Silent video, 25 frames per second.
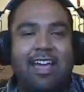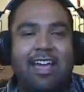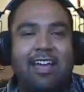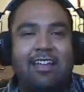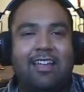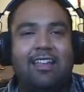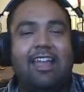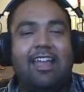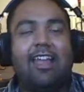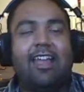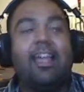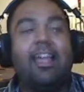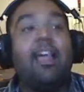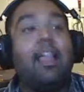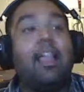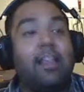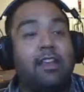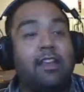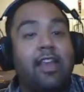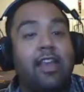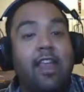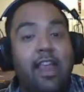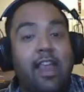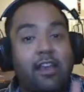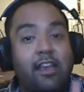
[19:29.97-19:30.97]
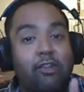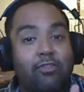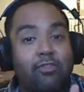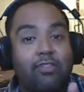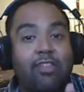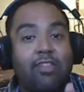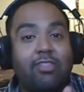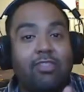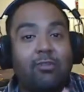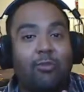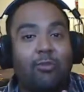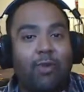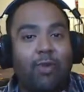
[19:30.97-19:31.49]
like, and there's
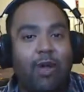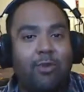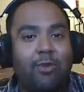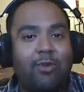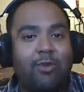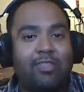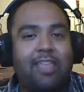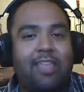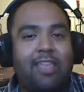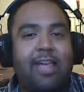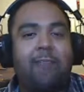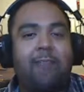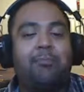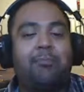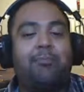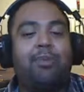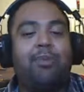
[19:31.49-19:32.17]
nothing wrong with that,